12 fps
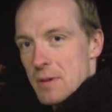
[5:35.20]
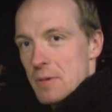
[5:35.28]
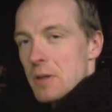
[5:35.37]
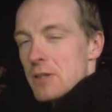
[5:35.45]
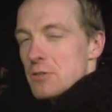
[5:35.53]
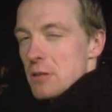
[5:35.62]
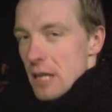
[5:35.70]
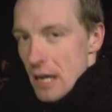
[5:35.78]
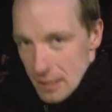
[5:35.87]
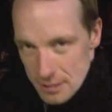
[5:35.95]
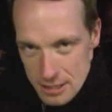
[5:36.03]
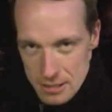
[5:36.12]
Well,
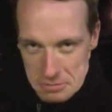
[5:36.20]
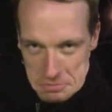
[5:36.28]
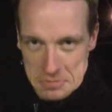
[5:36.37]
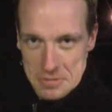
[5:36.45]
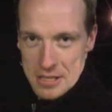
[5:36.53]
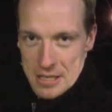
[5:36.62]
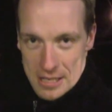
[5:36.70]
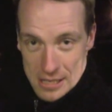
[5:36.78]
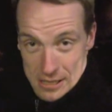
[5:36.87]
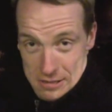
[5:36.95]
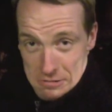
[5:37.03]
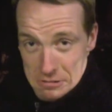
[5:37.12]
sweetheart,
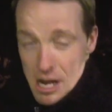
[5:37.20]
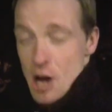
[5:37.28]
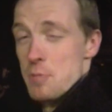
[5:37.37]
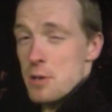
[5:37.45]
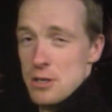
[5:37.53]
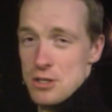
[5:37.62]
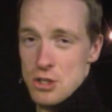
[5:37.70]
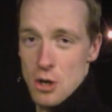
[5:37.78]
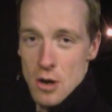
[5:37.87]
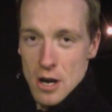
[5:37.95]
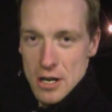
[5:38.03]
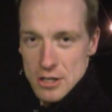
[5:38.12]
I hope you
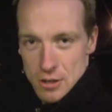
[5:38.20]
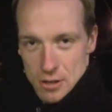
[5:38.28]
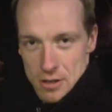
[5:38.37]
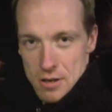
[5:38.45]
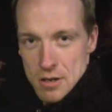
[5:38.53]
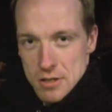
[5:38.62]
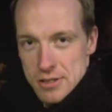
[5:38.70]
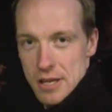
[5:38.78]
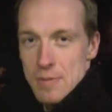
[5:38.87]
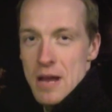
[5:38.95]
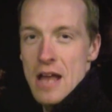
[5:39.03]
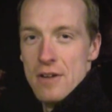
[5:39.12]
enjoyed your
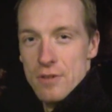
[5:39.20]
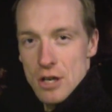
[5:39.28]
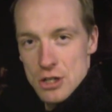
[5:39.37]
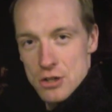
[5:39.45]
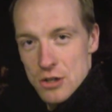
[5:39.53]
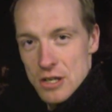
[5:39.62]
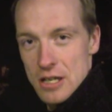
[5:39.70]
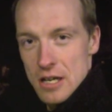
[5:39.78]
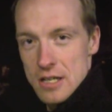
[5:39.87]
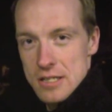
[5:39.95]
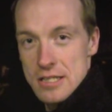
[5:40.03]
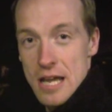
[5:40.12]
semi-anniversary
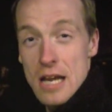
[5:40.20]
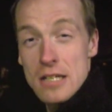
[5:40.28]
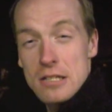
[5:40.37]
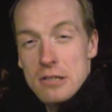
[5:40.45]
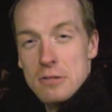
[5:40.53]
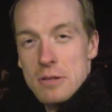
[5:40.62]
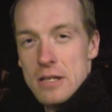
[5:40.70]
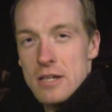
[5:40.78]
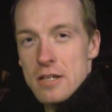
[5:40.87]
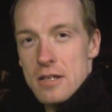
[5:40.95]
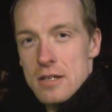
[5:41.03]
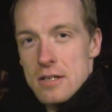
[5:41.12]
date with
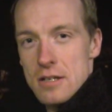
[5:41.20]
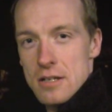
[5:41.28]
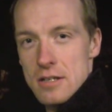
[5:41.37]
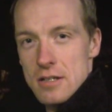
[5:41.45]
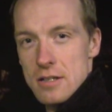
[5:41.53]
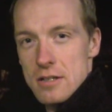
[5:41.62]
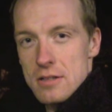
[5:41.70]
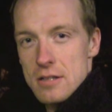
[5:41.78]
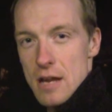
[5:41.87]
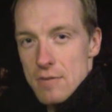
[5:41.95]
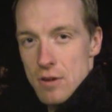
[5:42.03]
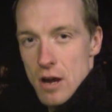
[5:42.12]

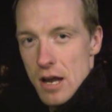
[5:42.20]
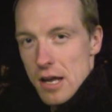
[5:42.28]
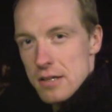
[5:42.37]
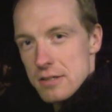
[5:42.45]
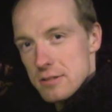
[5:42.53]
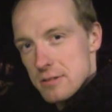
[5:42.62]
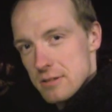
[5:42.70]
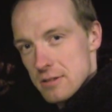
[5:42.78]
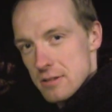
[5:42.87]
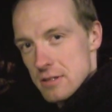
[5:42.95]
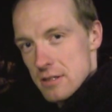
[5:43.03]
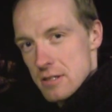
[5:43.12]
Dave Rae,
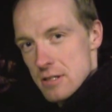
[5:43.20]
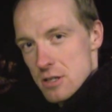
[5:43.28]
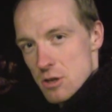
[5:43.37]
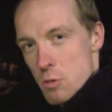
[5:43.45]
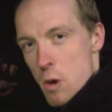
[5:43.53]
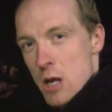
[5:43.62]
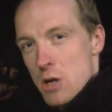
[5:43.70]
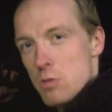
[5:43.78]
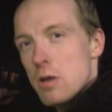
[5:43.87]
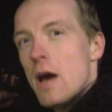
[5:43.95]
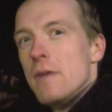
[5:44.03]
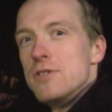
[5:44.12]
the one who
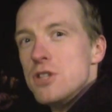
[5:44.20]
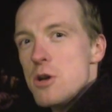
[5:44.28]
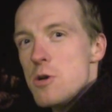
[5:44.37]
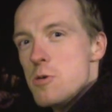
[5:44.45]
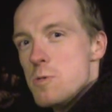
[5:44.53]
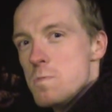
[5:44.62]
loves you.